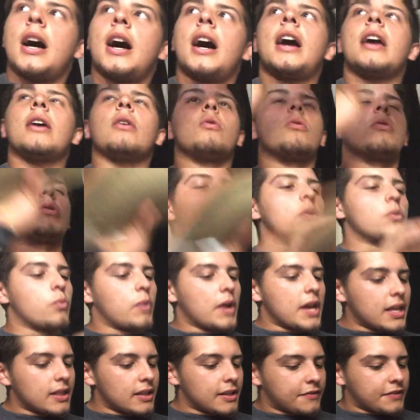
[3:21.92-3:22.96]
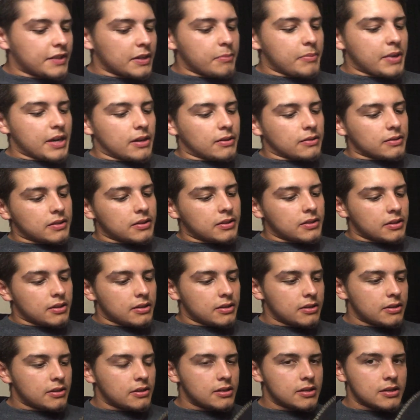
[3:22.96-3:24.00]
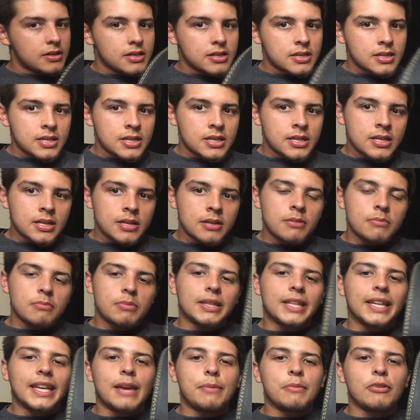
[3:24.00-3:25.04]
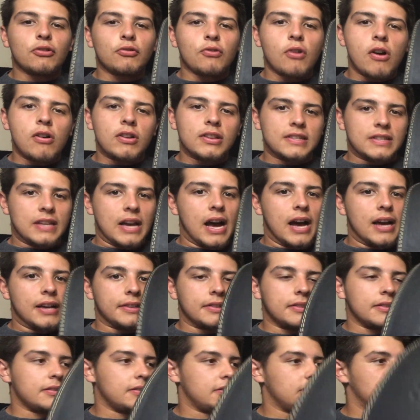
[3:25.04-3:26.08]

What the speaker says: I ordered a weightlifting belt, but they gave me the wrong size.